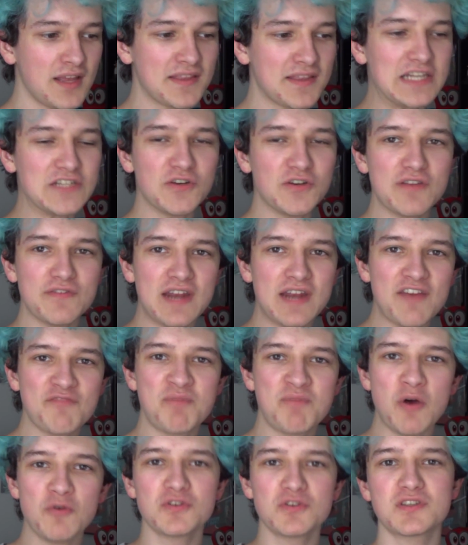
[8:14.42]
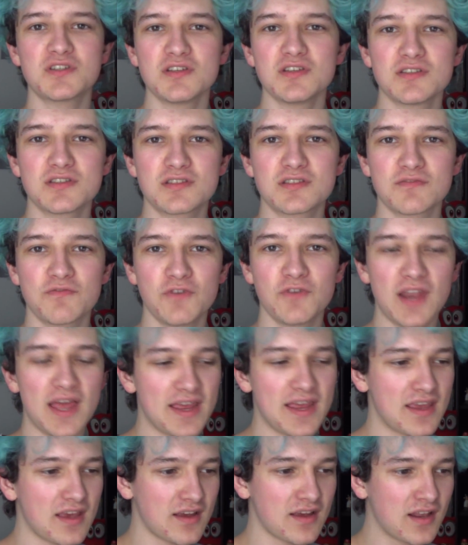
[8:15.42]
Like, they don't even have posters for,
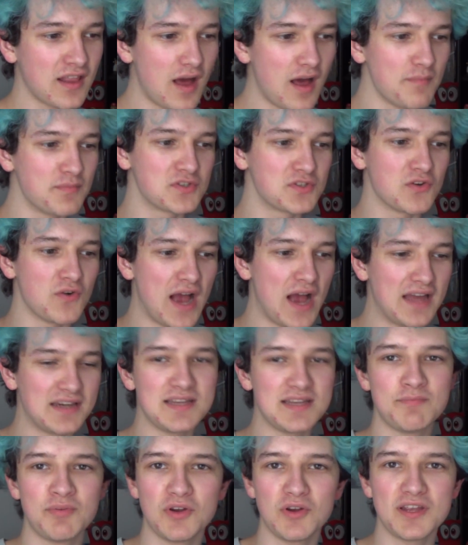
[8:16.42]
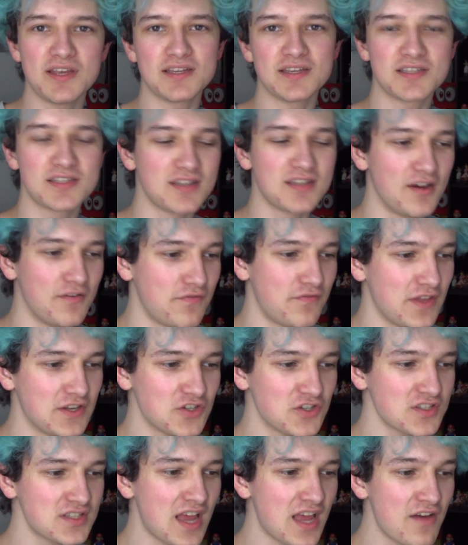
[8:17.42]
like, clubs or anti-bullying stuff. They
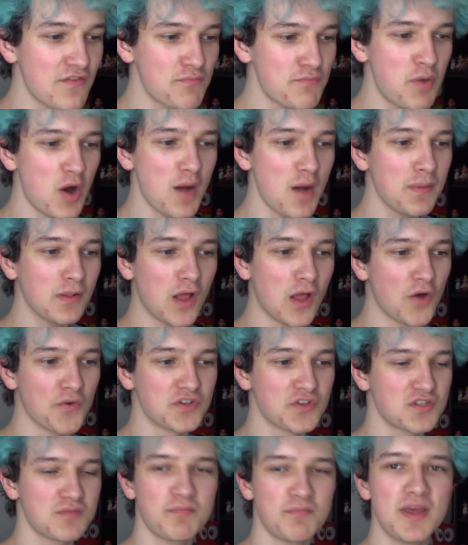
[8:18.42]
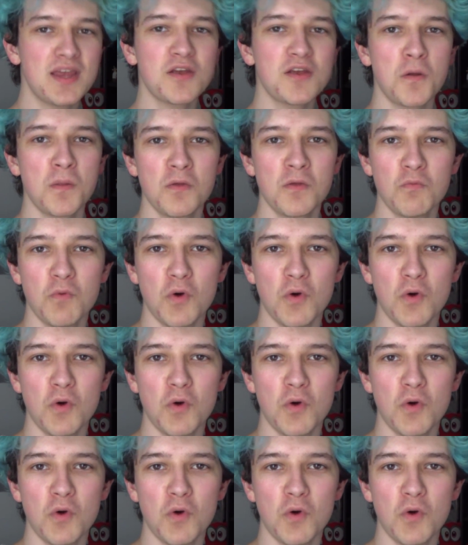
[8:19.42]
just have purple, orange, and pink on the